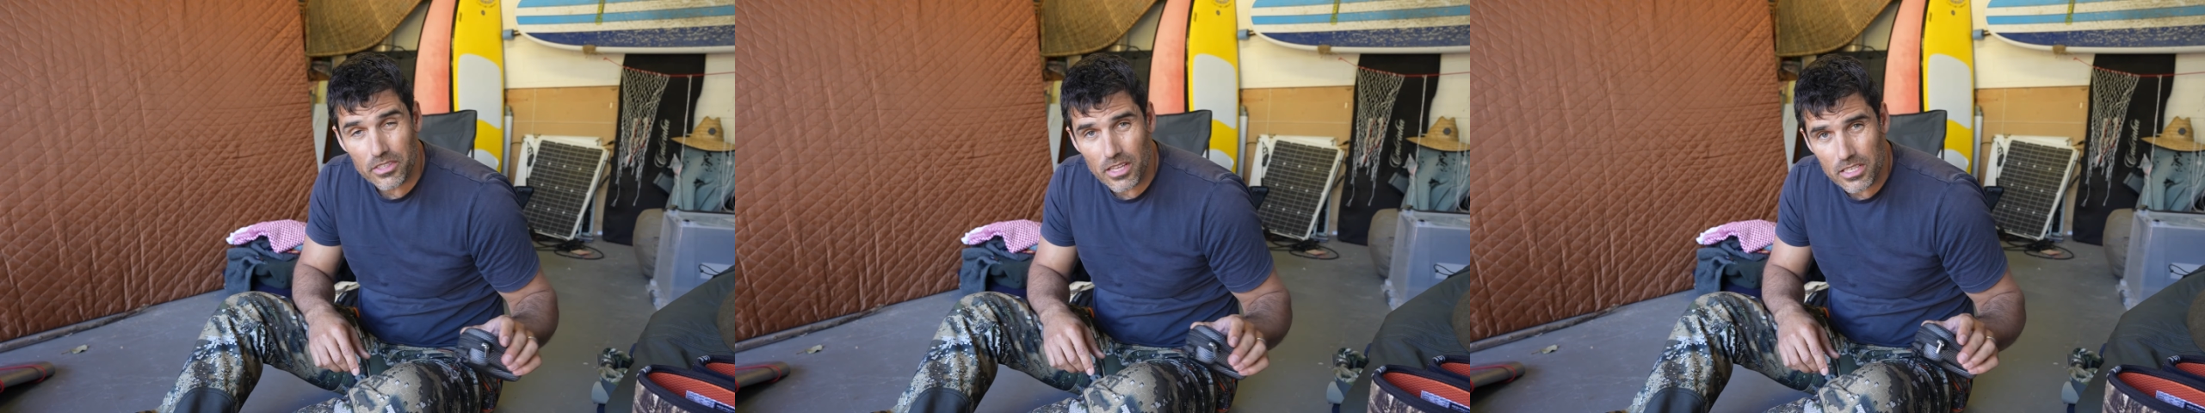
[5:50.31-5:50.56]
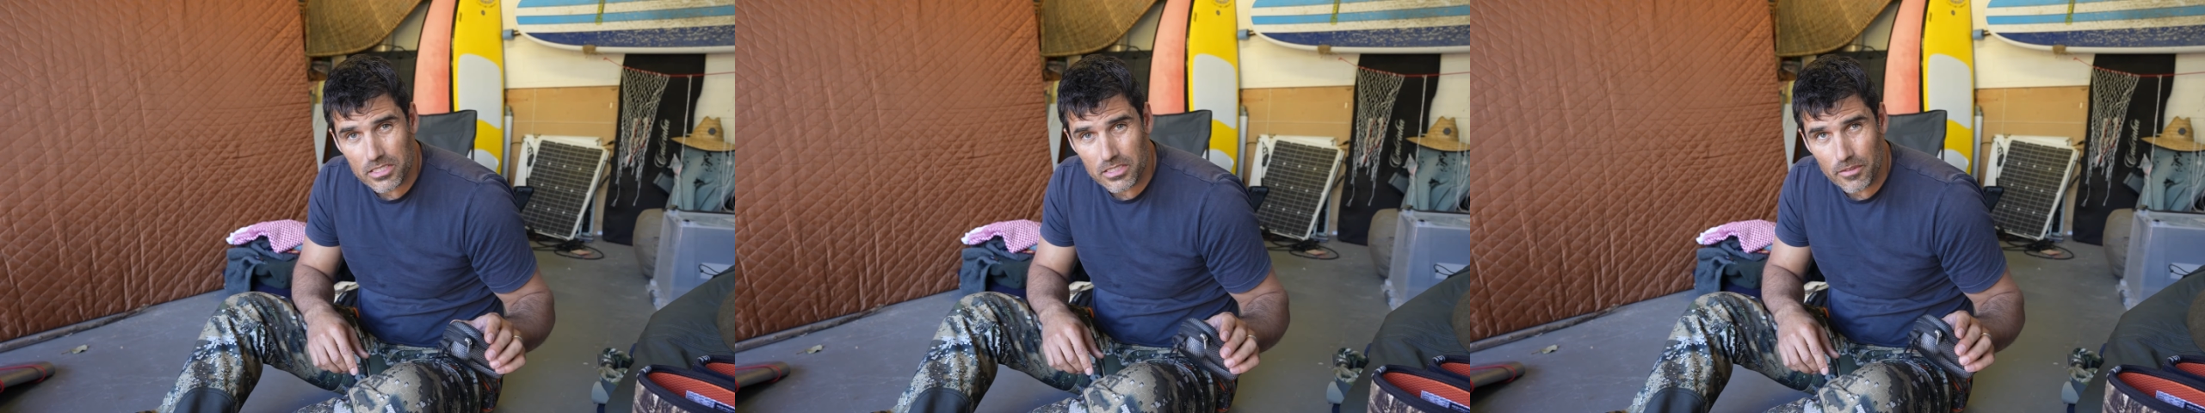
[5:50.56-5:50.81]

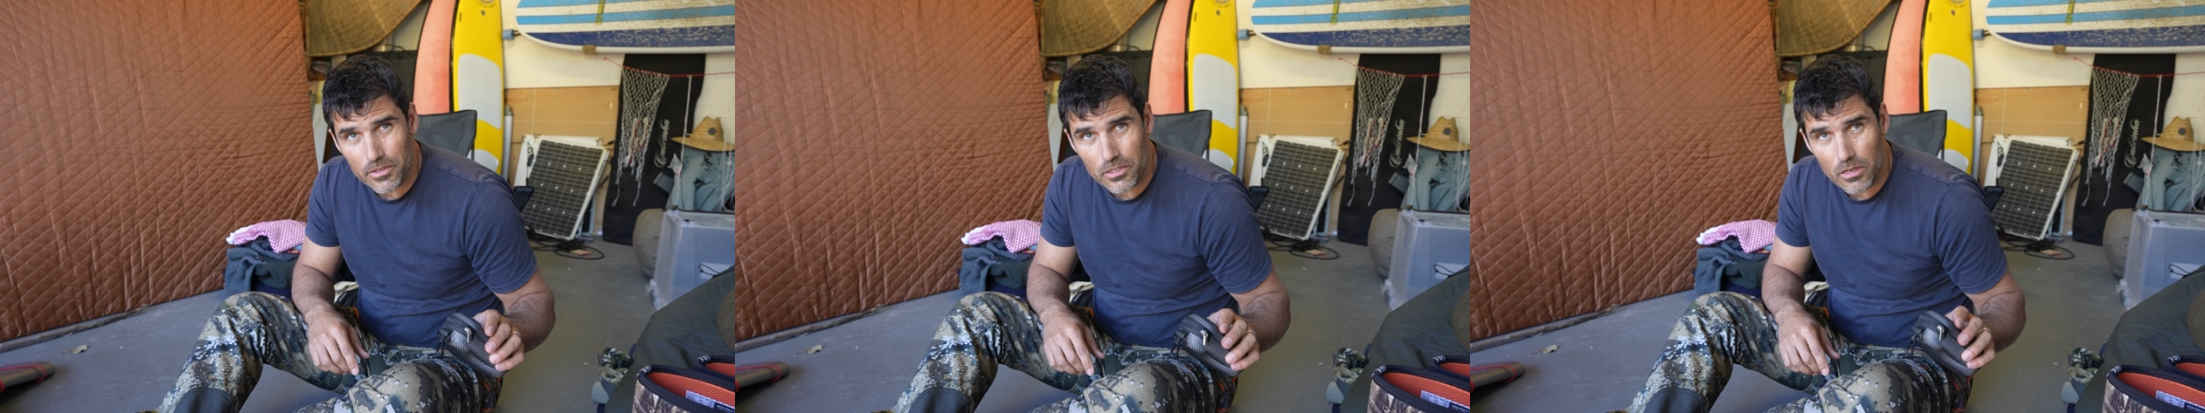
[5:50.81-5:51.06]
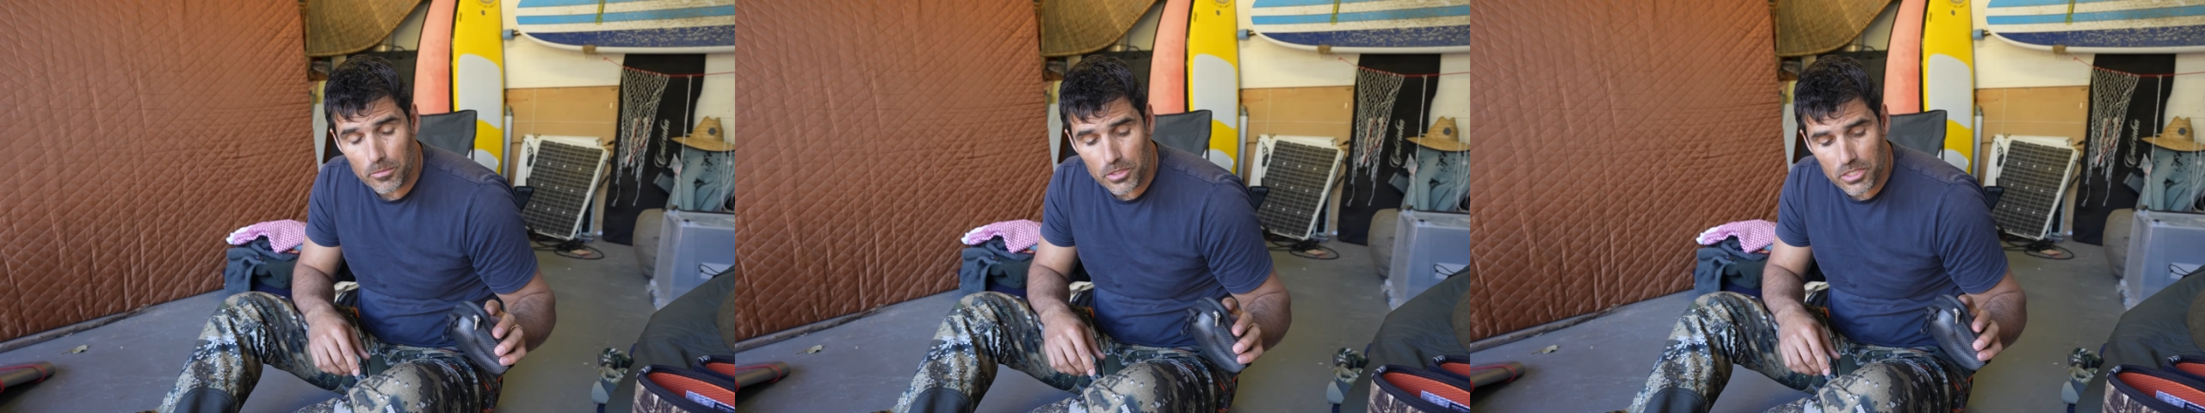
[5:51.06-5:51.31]
glasses every
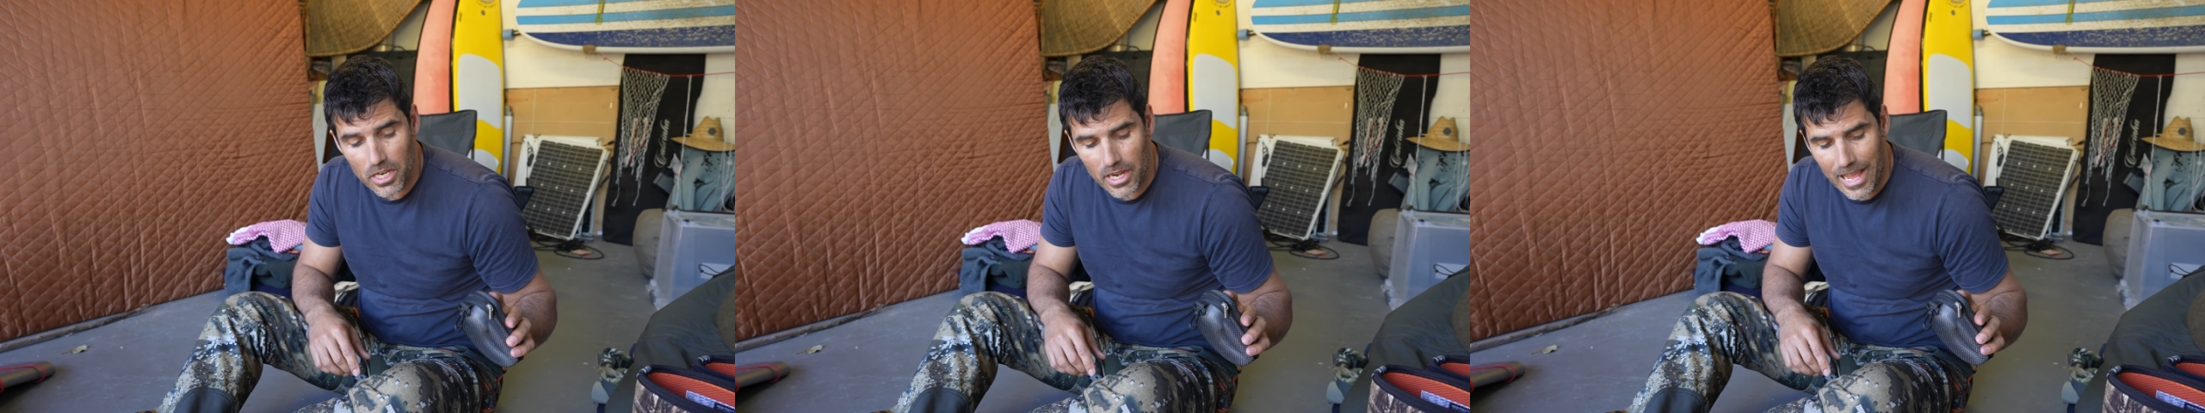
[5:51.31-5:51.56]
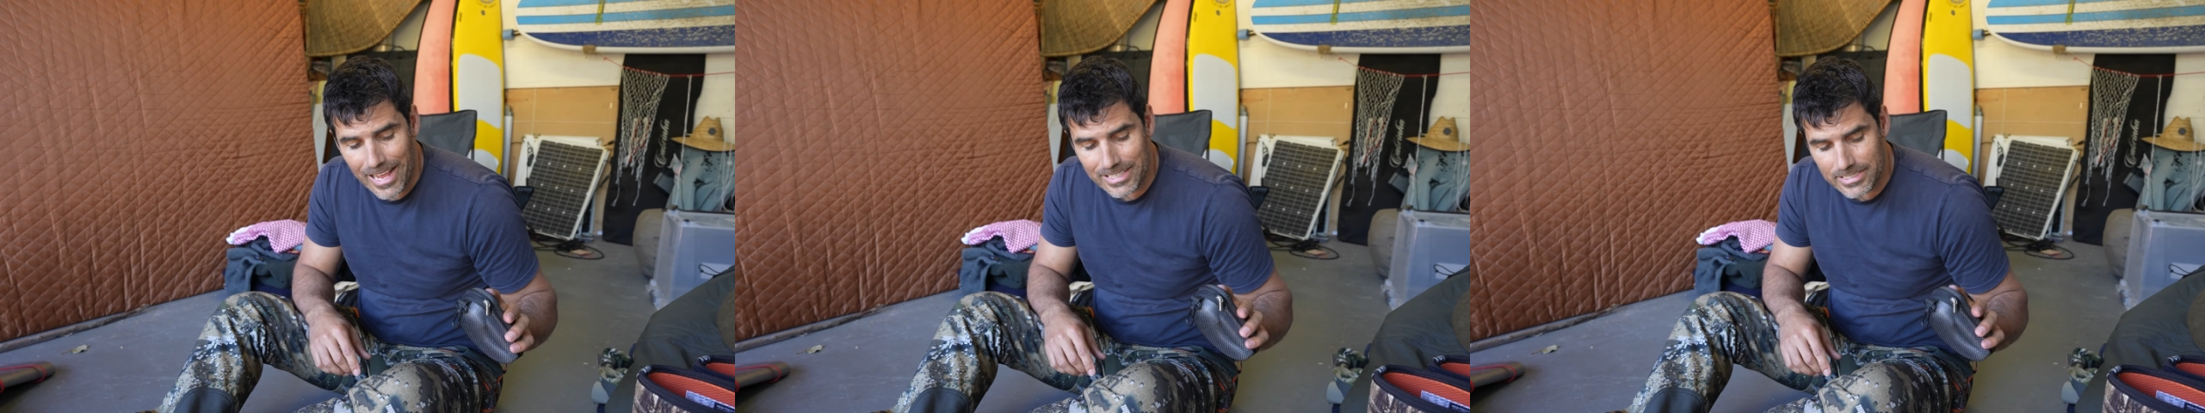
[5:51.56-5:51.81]
time I'm using an
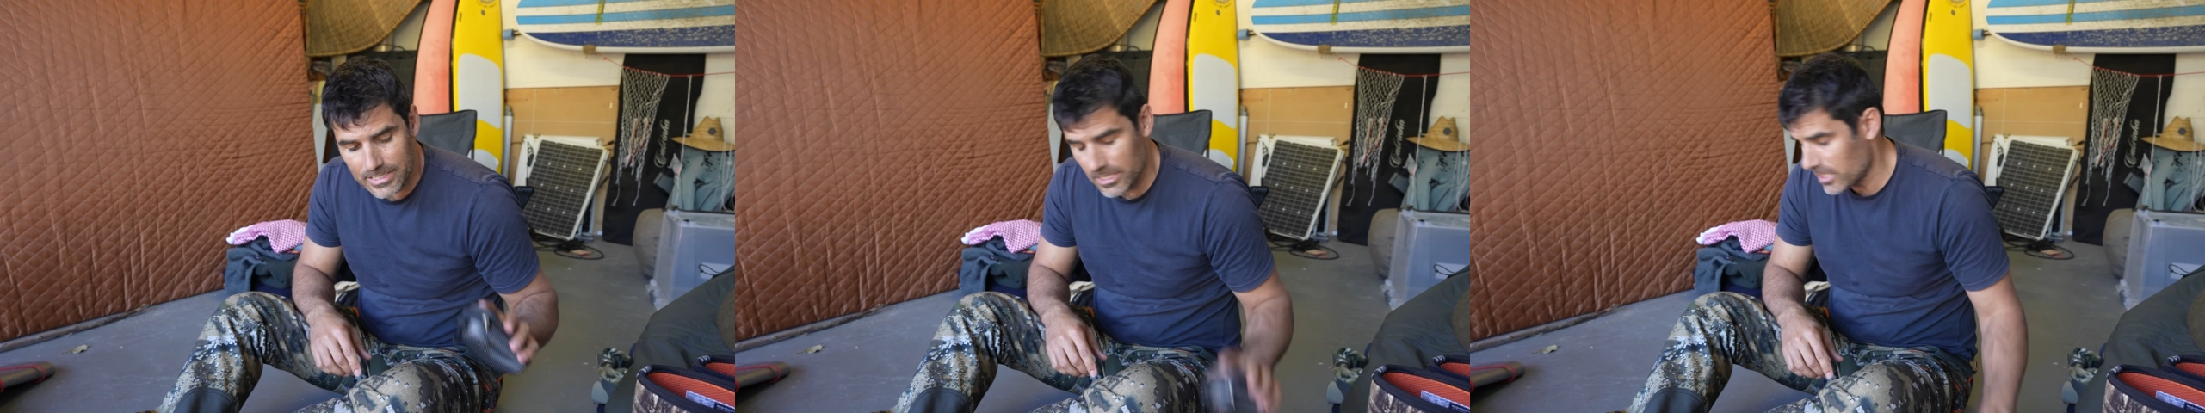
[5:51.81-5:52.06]
axe.